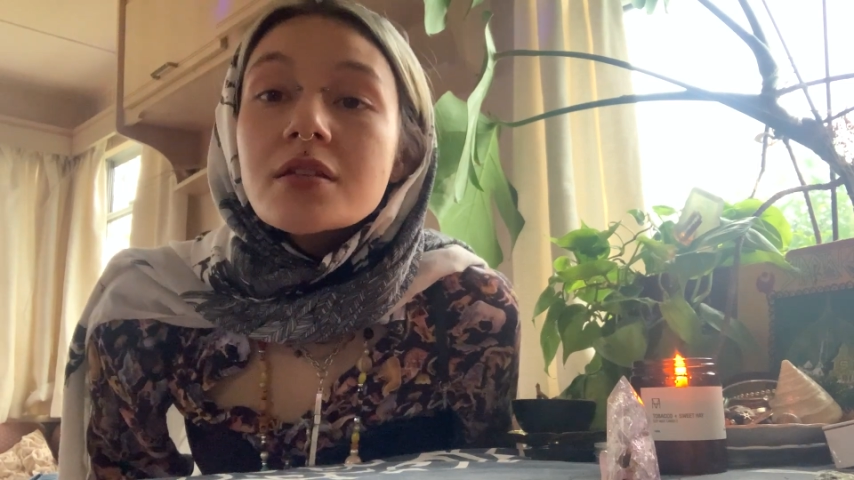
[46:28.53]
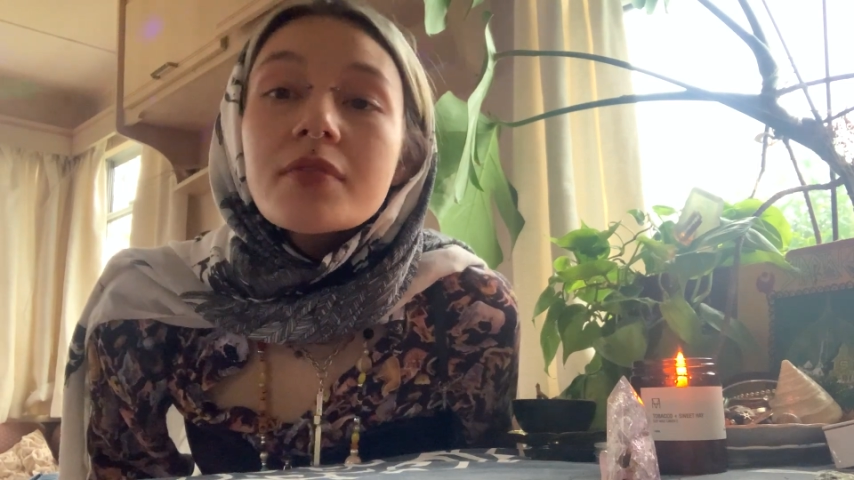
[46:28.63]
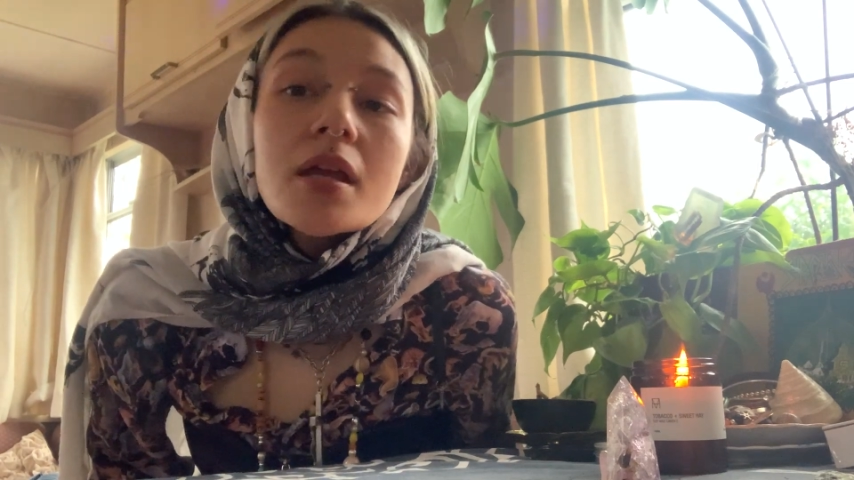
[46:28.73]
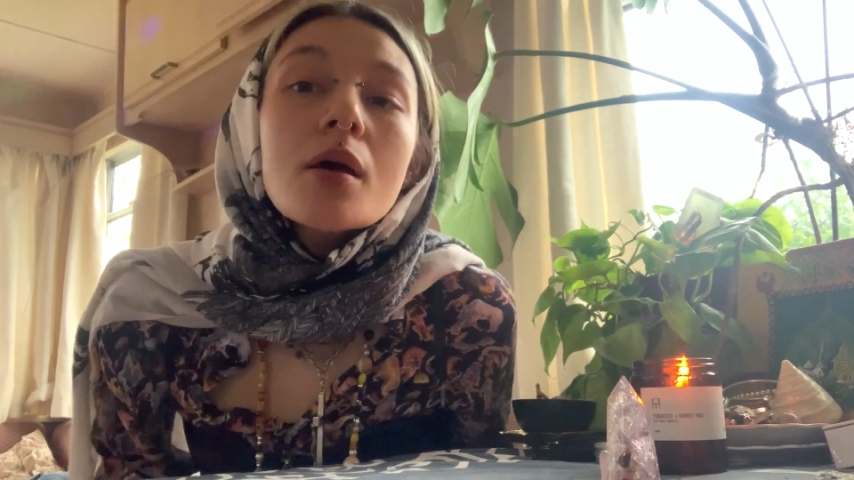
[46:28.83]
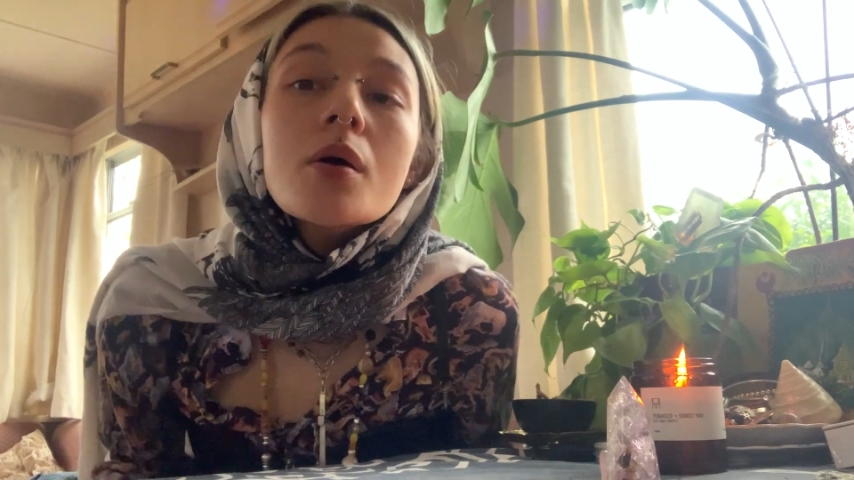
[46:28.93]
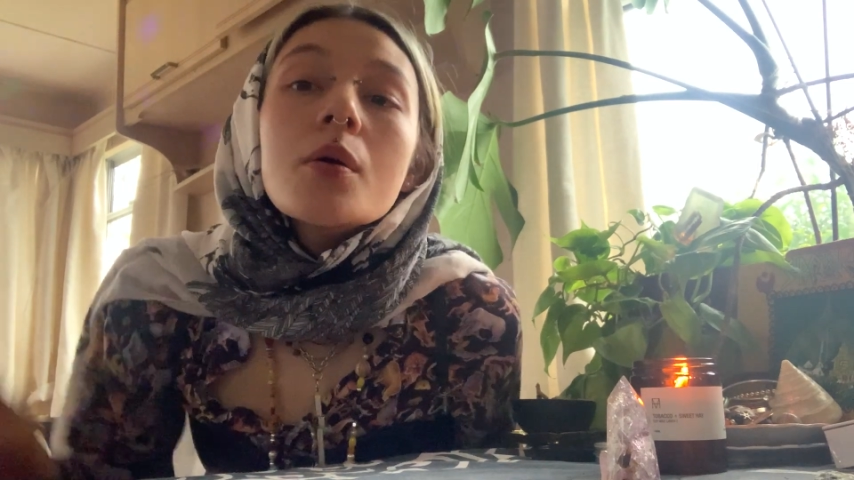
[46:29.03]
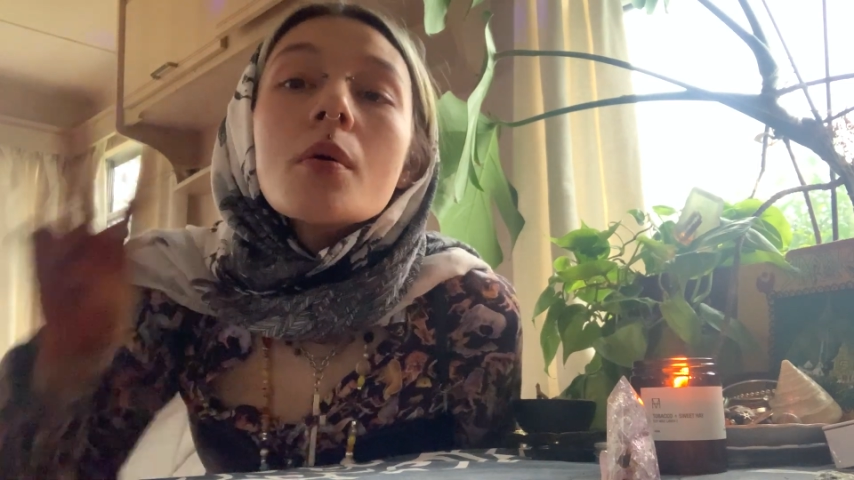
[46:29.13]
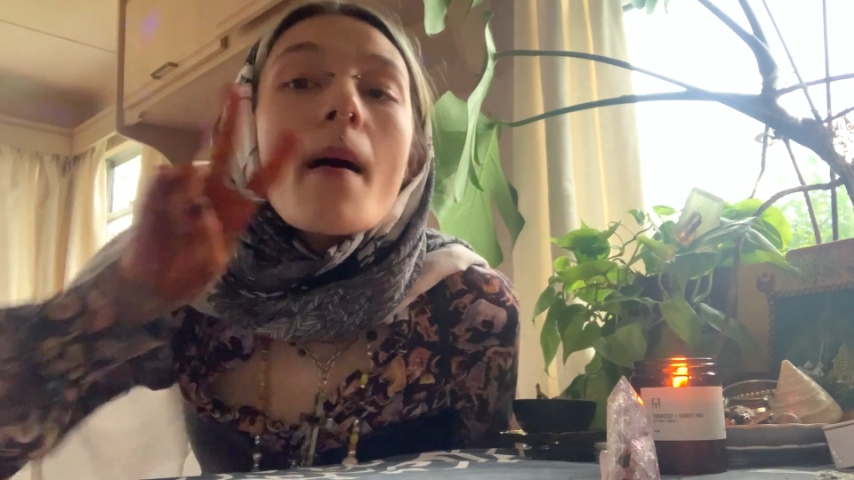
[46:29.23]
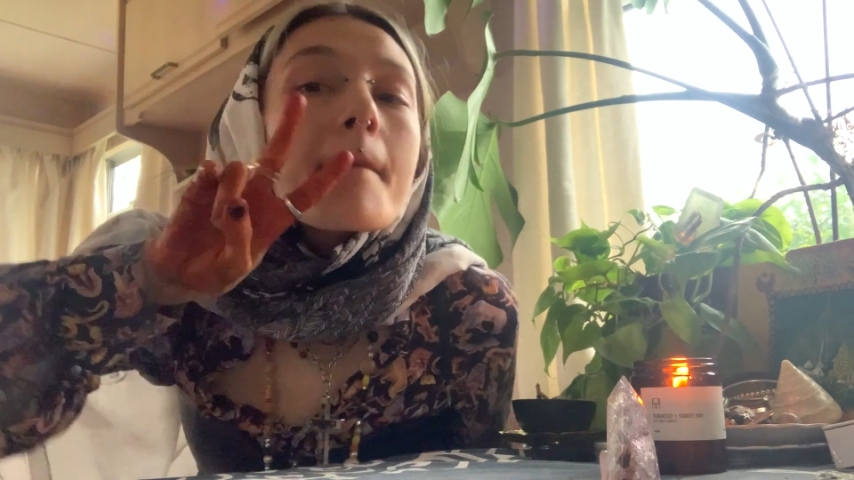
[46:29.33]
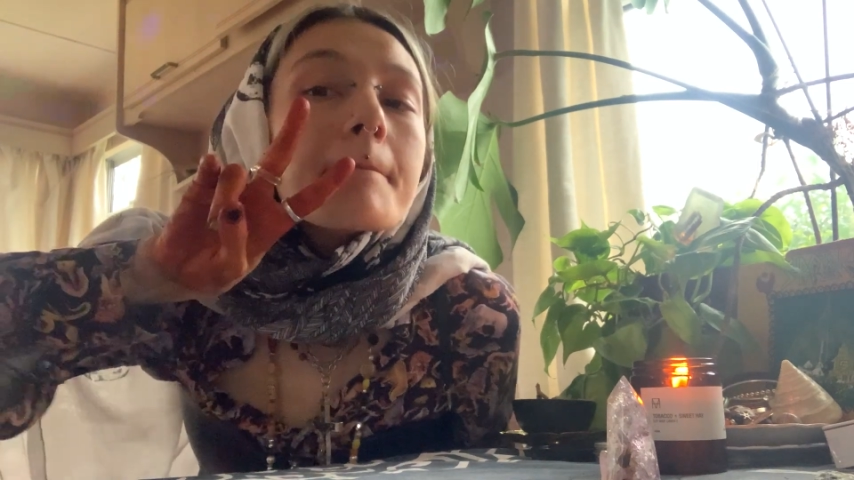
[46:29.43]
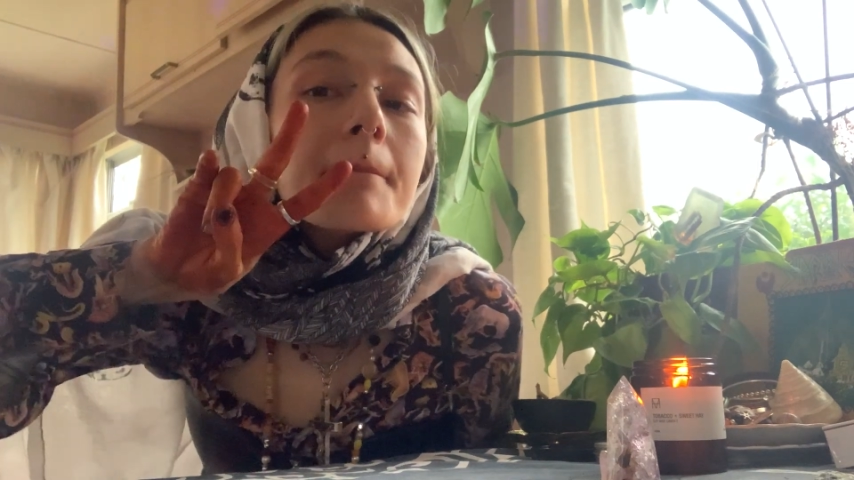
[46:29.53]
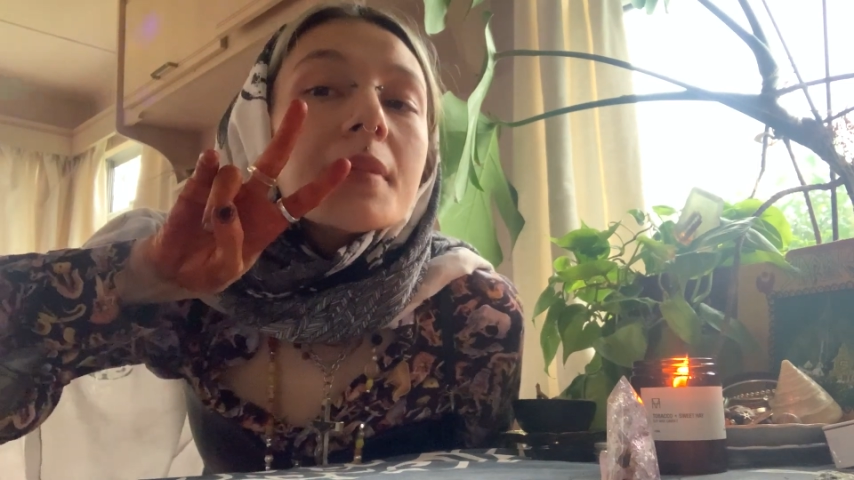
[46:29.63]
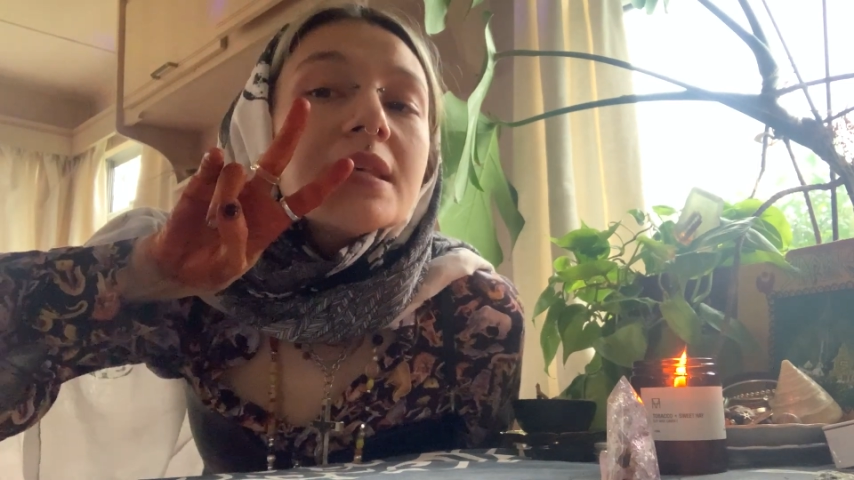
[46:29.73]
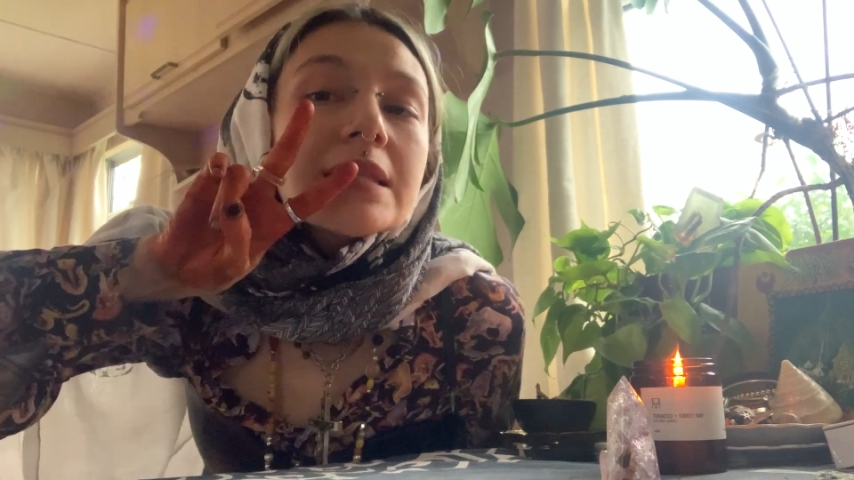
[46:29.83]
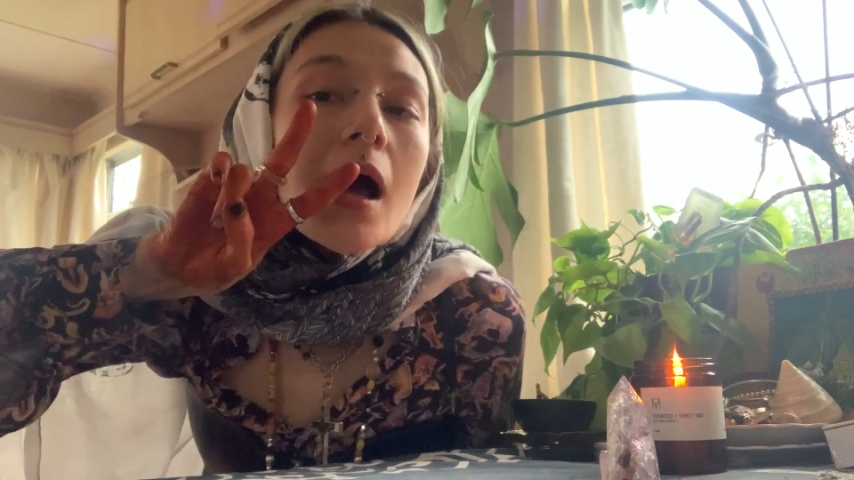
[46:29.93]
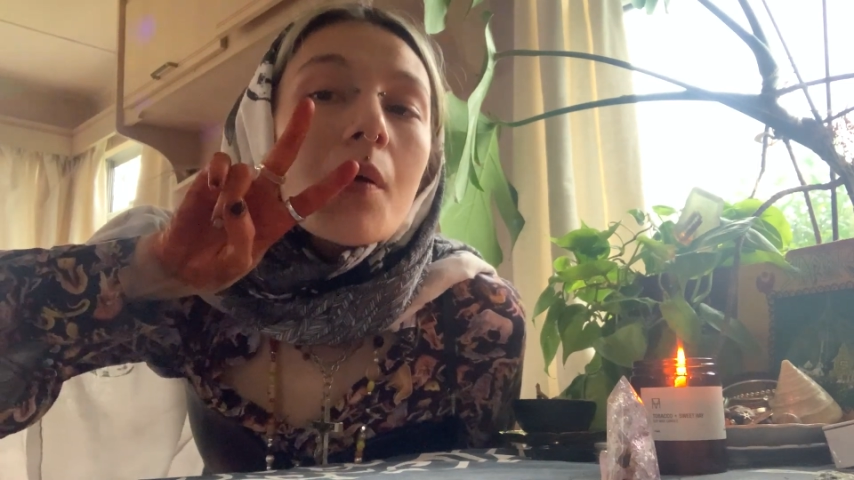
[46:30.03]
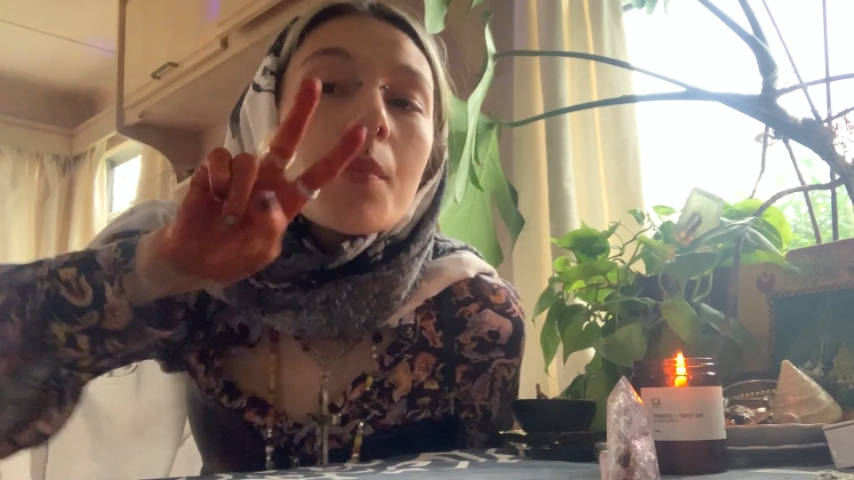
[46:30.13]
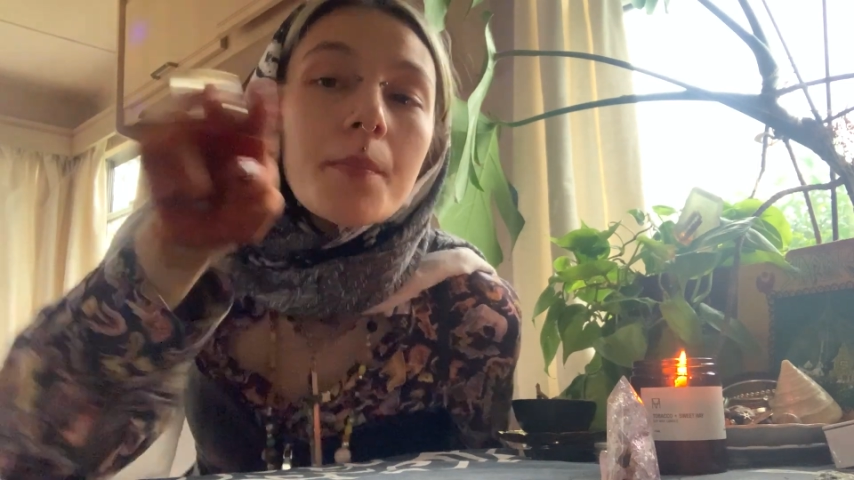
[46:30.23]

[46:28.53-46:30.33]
video. Peace out.